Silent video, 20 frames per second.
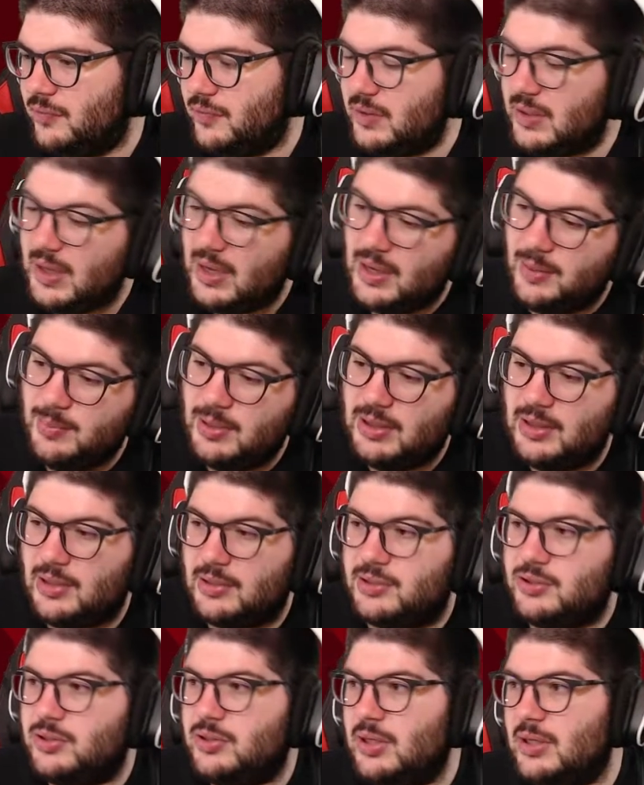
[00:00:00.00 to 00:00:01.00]
Yeah, I mean
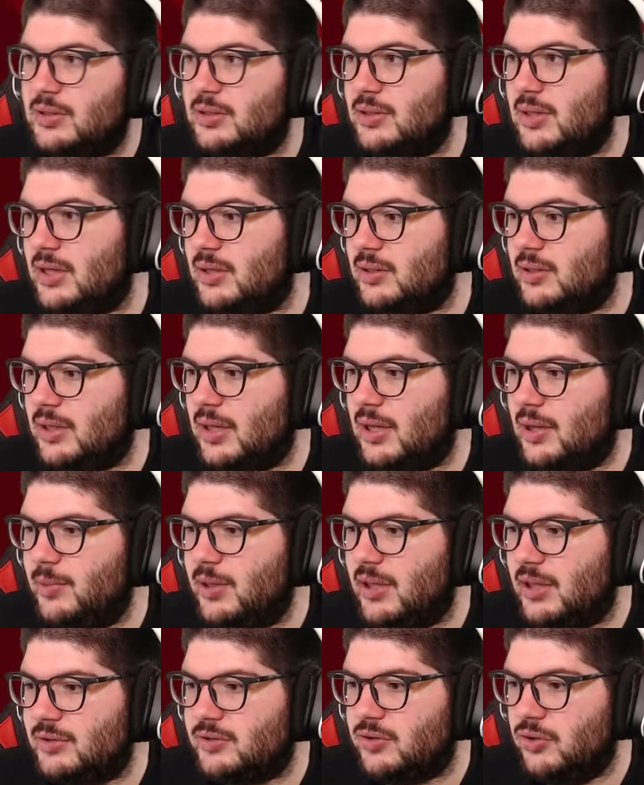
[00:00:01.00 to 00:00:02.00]
that's that, that, that I mean
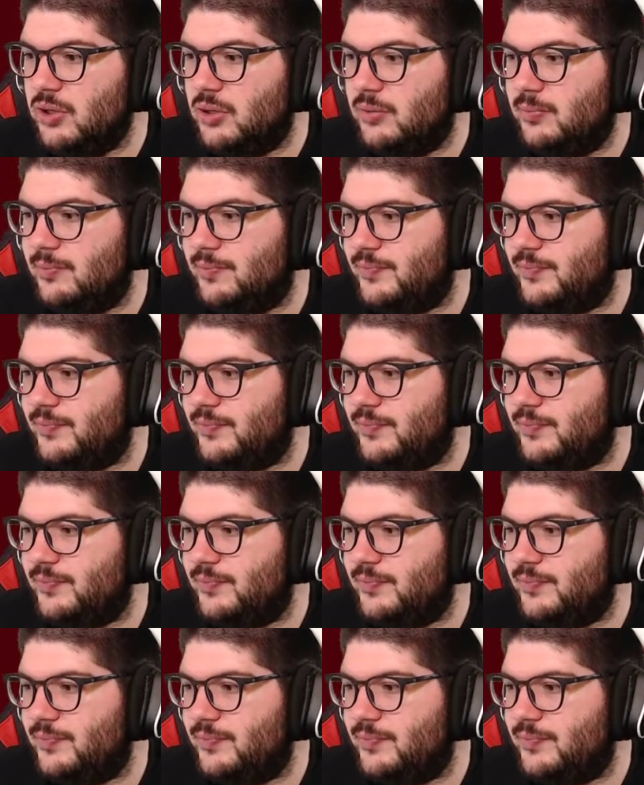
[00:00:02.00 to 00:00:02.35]
that's good.